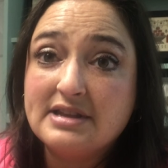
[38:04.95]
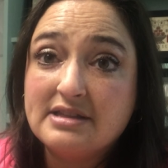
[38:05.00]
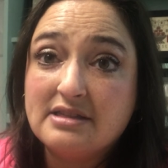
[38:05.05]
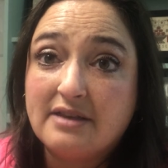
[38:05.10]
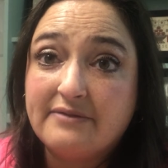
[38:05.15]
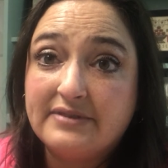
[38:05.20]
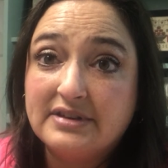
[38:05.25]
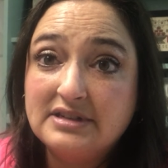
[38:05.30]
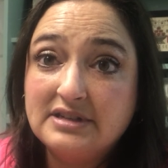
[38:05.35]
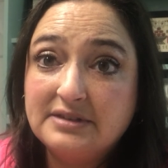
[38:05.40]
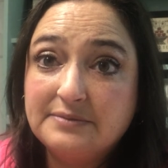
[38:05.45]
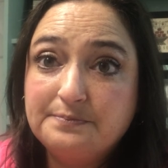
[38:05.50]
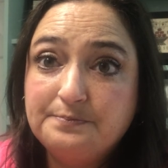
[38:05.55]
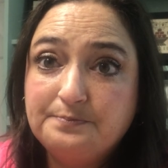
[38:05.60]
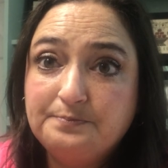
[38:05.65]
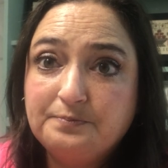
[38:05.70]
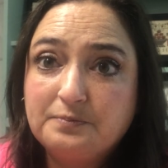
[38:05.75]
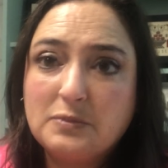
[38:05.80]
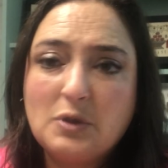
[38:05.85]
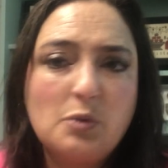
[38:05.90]
love it.
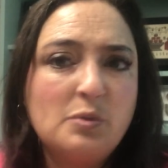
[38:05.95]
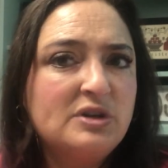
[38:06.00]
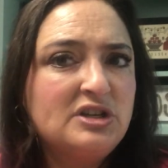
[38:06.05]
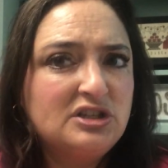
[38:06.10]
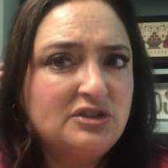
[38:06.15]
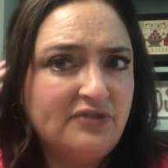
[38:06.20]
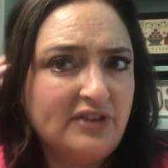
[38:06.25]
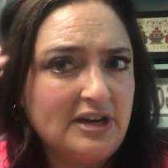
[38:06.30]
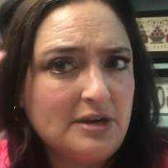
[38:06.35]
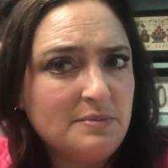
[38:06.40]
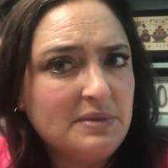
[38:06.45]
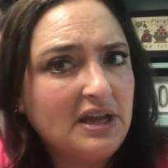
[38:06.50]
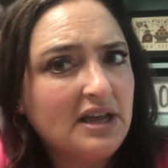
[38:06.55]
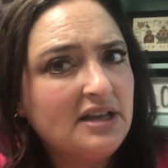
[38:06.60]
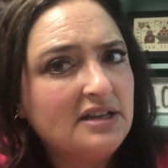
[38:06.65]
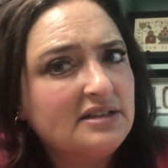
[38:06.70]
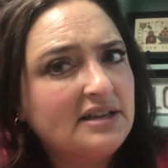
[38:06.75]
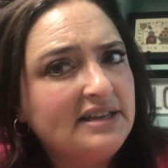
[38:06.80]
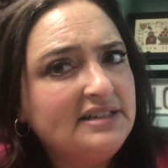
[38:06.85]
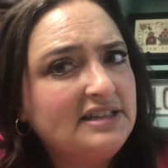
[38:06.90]
Which is funny because
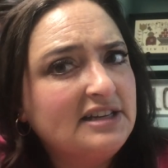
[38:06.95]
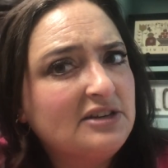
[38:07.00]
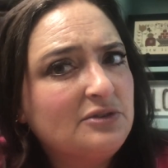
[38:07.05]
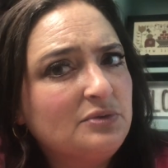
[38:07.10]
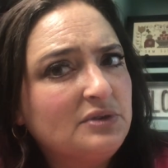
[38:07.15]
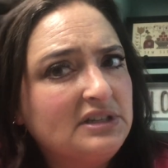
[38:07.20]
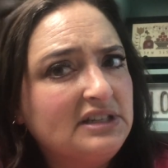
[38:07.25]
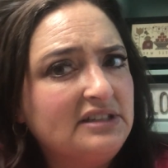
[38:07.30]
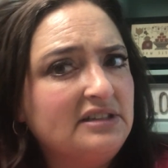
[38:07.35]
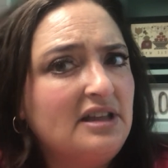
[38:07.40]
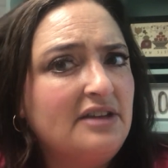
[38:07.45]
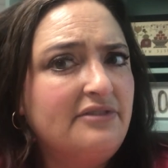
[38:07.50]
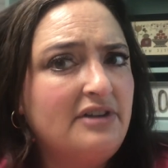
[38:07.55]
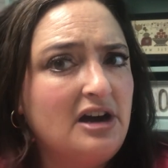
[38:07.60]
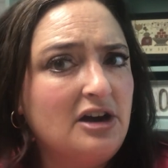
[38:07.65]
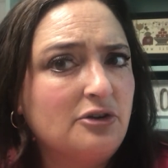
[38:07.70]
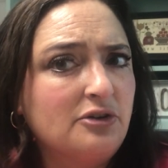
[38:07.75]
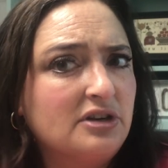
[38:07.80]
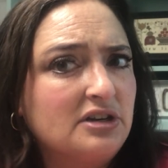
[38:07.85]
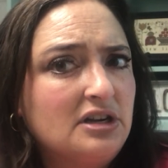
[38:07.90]
I didn't really love
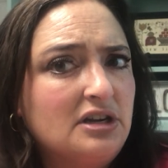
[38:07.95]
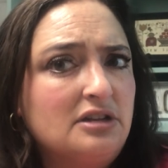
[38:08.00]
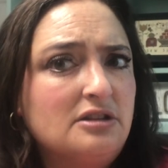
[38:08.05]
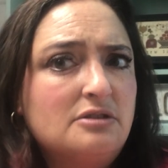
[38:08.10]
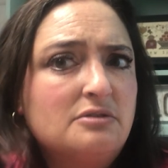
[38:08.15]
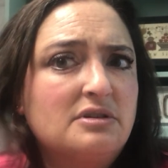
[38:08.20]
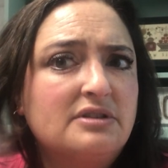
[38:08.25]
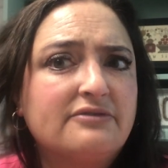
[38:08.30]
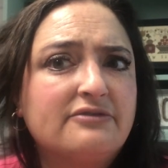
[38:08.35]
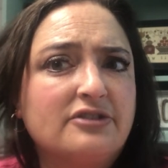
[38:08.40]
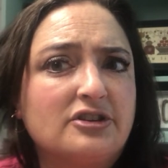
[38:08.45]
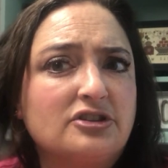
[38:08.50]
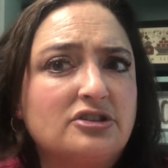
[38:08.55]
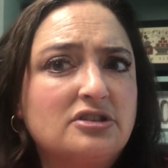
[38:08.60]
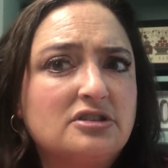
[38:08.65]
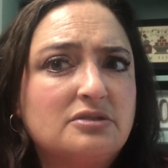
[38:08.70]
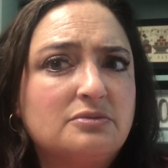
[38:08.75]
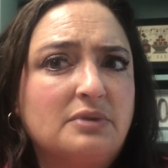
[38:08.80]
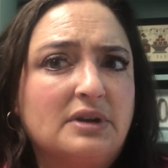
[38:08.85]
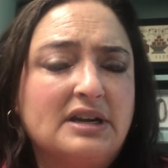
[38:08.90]
Hot Run Hollow at first
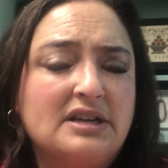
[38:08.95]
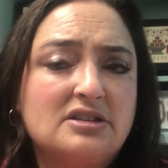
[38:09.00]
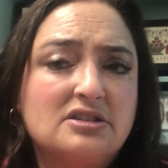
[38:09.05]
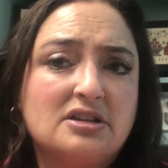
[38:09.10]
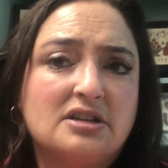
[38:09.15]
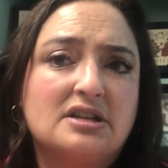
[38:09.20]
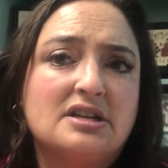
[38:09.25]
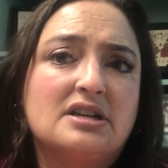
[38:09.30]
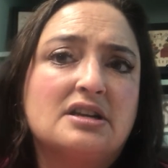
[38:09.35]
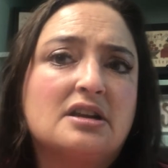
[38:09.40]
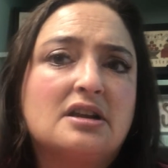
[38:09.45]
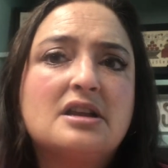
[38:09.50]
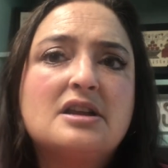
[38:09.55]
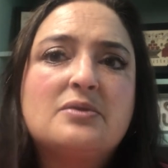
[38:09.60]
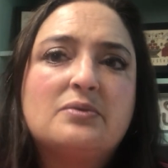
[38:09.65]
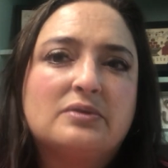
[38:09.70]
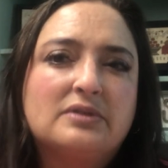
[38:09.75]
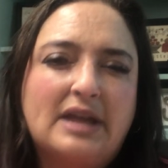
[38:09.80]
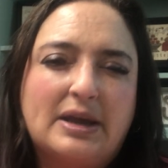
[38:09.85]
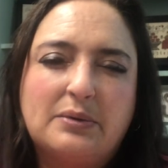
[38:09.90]
when I started,
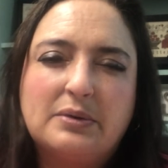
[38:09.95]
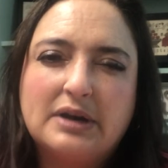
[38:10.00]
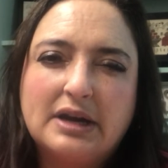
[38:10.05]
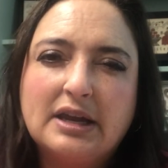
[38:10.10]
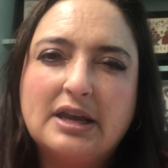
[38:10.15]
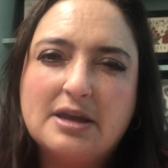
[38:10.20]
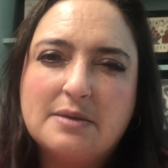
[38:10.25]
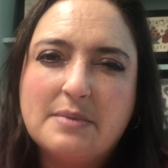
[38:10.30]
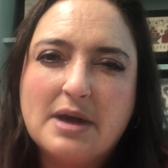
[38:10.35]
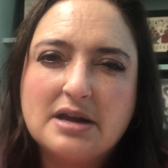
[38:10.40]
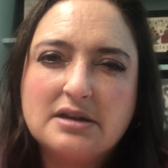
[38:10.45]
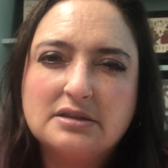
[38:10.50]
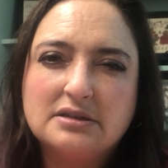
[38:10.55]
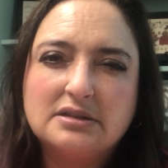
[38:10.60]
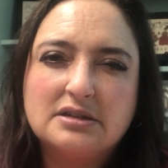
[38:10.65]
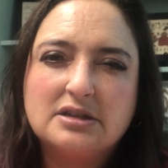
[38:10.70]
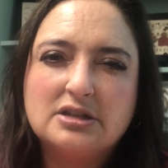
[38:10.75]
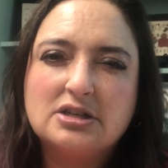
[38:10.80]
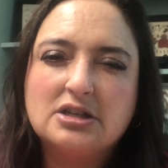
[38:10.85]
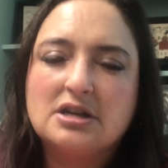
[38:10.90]
like when I came back to
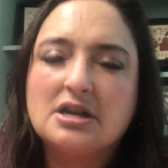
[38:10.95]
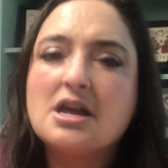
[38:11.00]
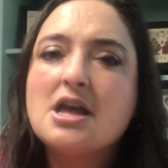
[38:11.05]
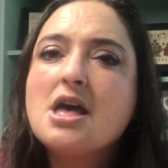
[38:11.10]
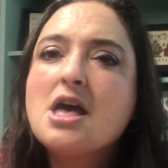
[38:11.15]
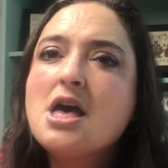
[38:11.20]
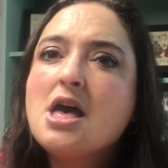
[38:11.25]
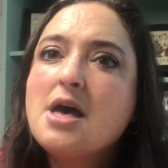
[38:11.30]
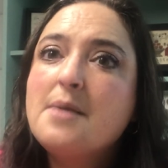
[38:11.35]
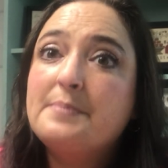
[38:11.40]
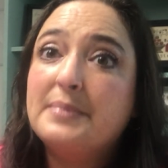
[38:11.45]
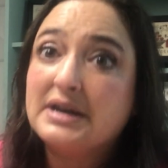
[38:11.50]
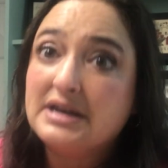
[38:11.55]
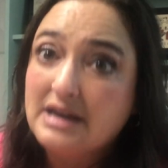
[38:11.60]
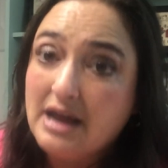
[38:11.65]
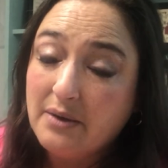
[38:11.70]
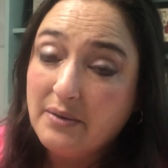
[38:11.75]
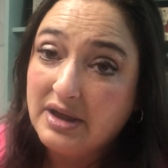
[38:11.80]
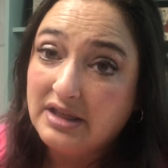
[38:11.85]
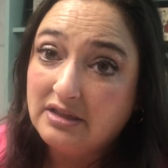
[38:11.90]
stitching. But
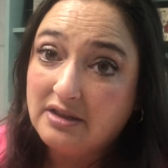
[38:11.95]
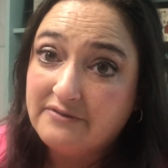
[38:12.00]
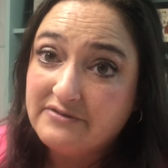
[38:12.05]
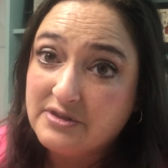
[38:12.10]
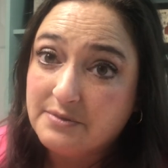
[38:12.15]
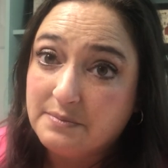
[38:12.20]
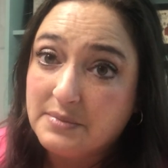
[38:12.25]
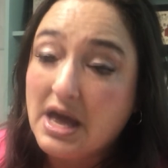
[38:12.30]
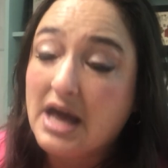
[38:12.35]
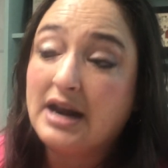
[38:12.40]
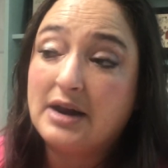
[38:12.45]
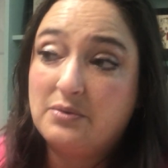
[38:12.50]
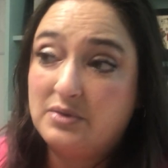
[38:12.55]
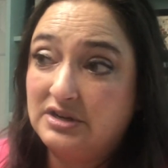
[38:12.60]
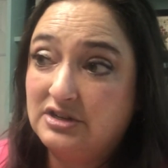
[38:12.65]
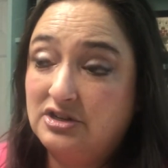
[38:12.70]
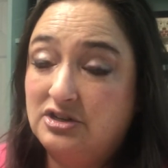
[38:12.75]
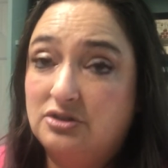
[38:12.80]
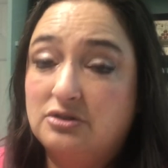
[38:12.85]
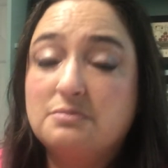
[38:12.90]
now I love them and I want
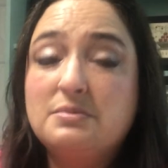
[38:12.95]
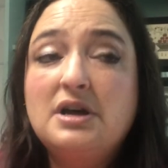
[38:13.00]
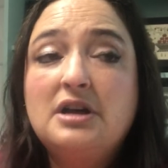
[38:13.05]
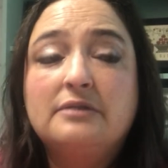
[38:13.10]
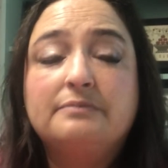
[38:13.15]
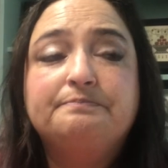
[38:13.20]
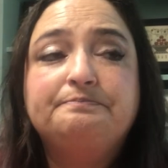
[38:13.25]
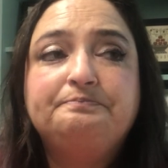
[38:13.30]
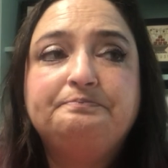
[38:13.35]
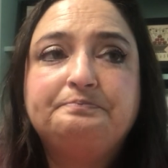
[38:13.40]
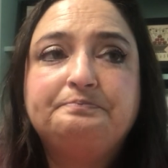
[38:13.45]
to do them all.